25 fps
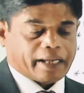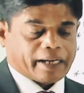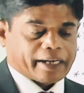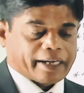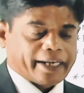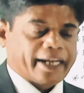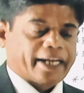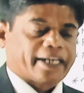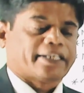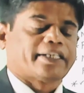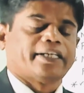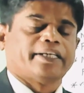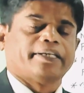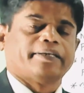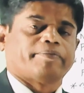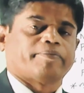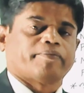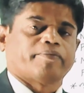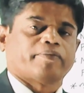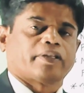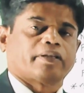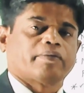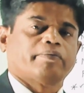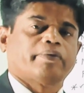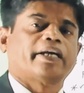reacting
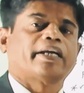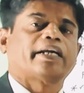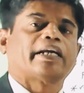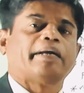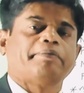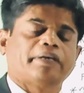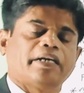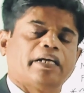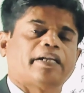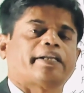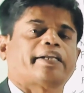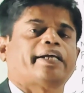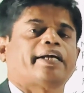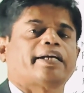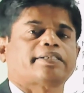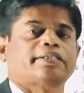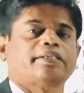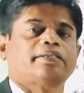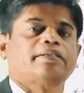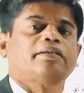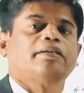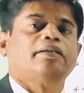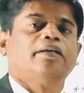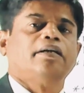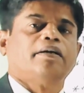by chemical
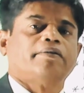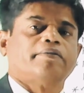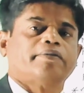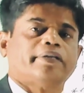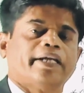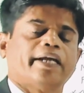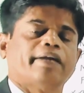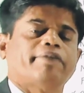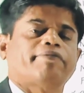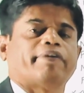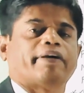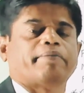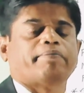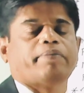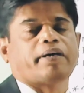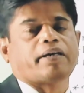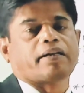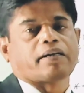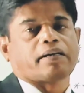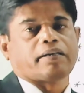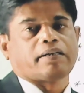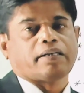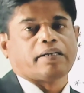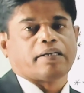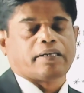reaction,
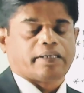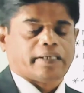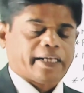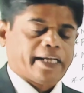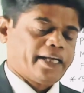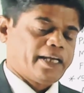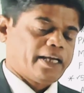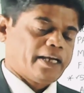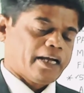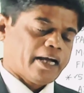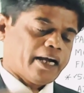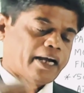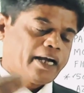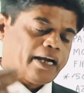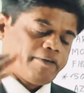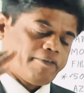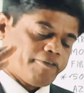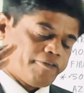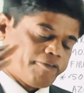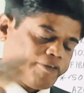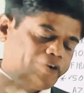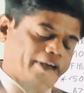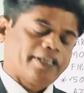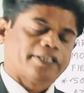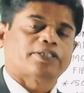dye
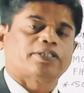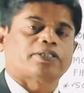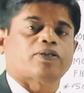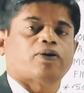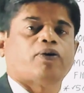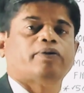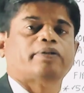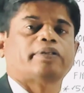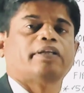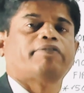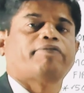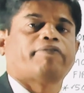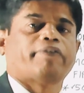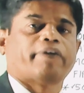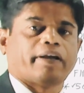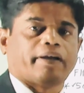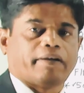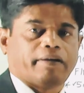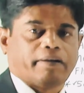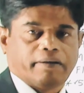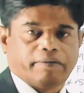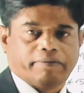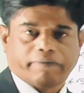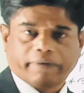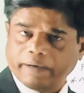fixed on the
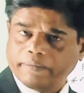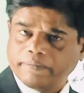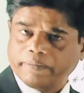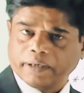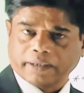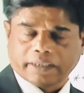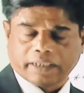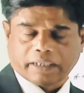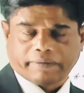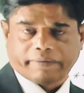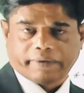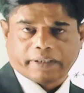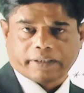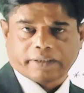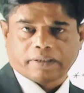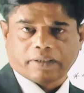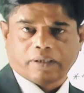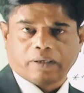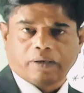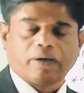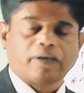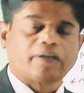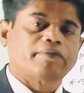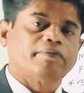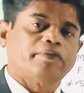fiber surface
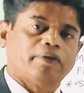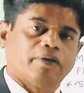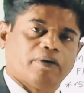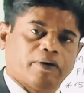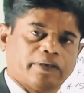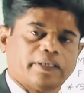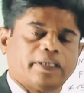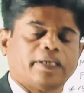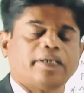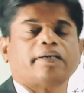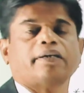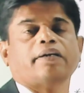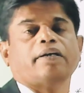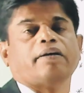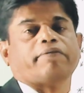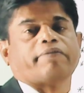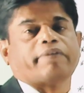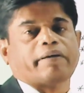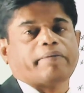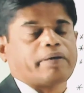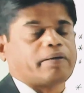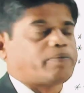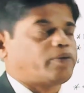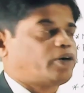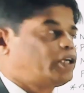or on the
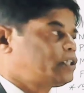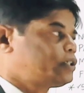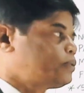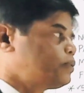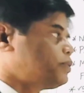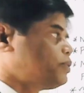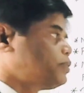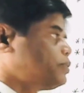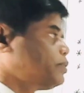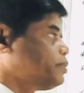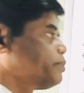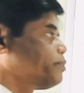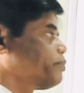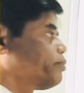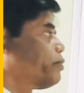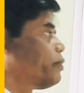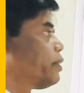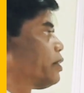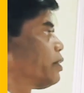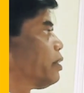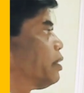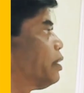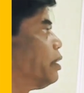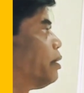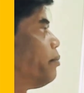fiber molecules.
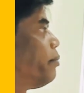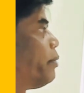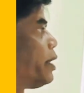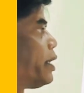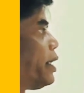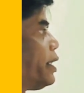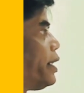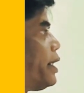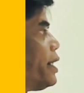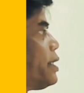But in